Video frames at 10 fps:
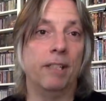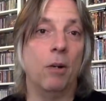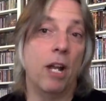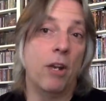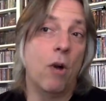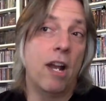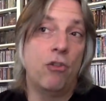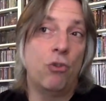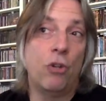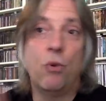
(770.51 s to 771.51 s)
I know, I know, I
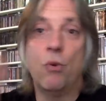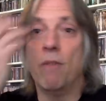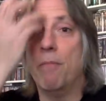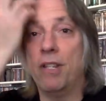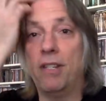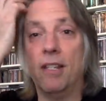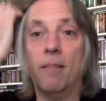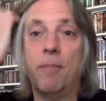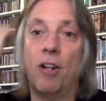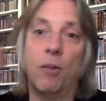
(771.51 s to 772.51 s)
enjoy doing them, but uh,
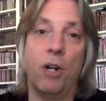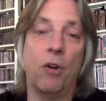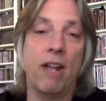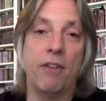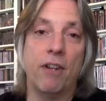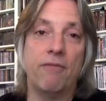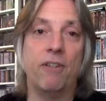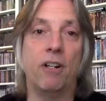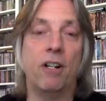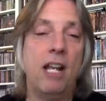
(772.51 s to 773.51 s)
apparently we don't have
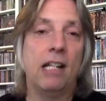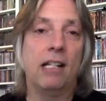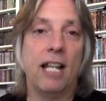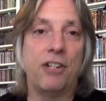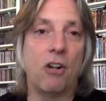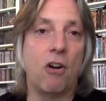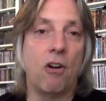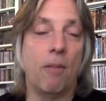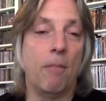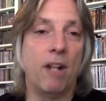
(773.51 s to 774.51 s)
enough uh, classic
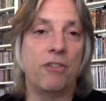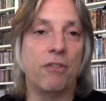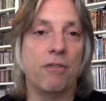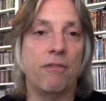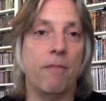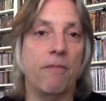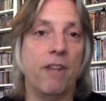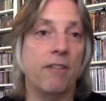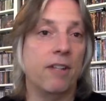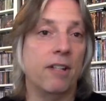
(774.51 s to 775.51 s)
horror and monster film
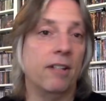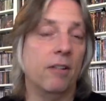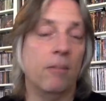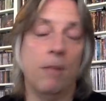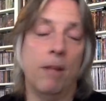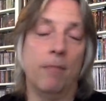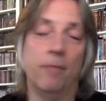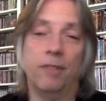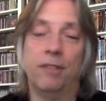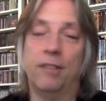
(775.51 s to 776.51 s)
fans on here, or maybe
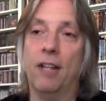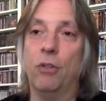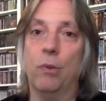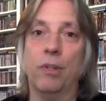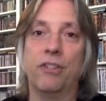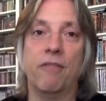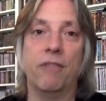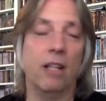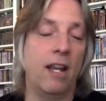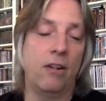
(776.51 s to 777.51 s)
I'm just not doing the
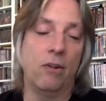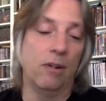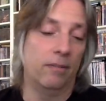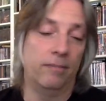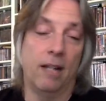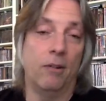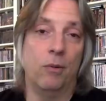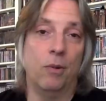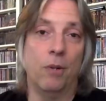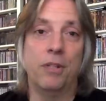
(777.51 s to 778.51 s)
stuff you like, or I don't know,
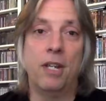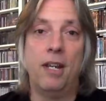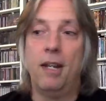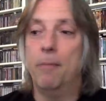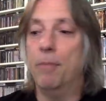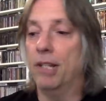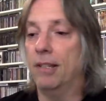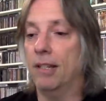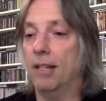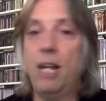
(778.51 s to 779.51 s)
who knows.
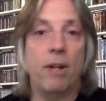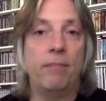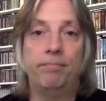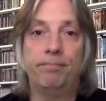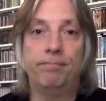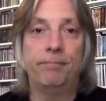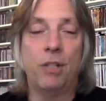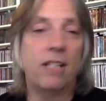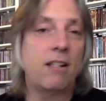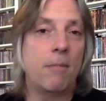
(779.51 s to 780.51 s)
But uh, anyway,
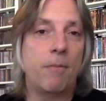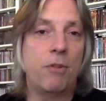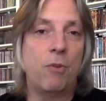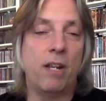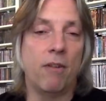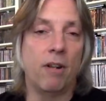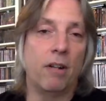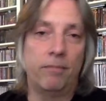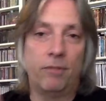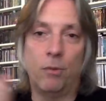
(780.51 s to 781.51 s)
so that's coming up this weekend, right? All
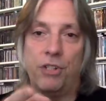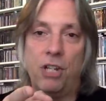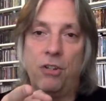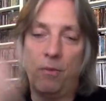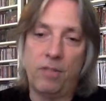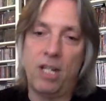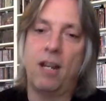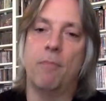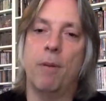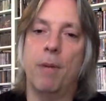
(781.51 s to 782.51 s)
right? So we'll see you soon. Take
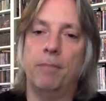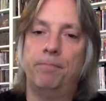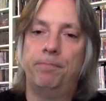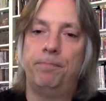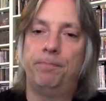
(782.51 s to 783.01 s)
care. Bye bye.